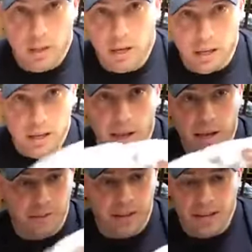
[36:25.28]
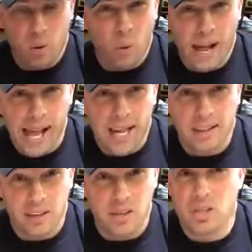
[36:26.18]
And I find a rag
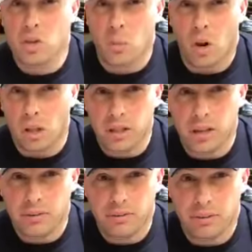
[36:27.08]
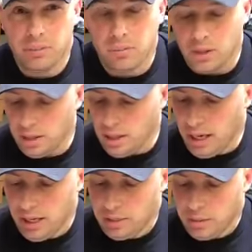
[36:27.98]
that is small enough.
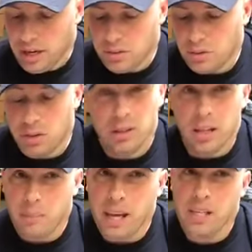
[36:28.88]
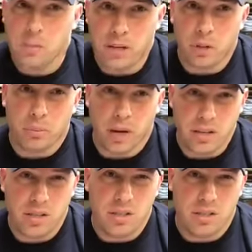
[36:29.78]
And to be honest with you, they make special
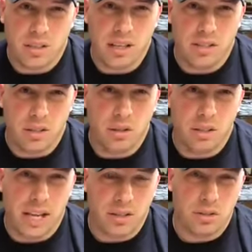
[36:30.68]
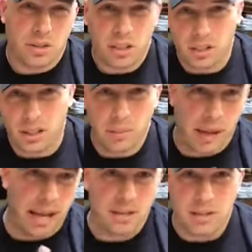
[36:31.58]
brushes and things that you can actually clean
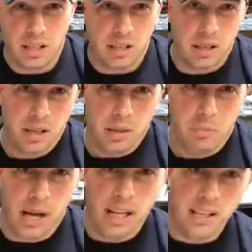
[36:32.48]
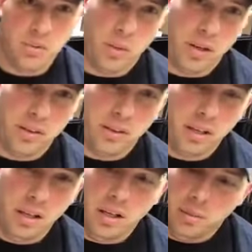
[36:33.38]
magazine bodies with.
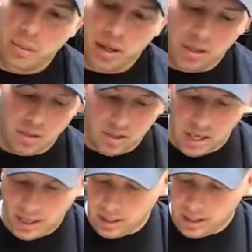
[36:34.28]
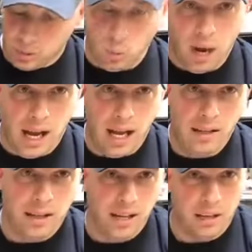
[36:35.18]
But I'll just take like a
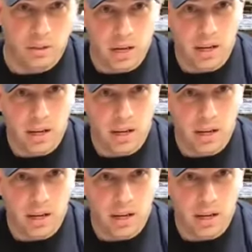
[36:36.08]
rod and a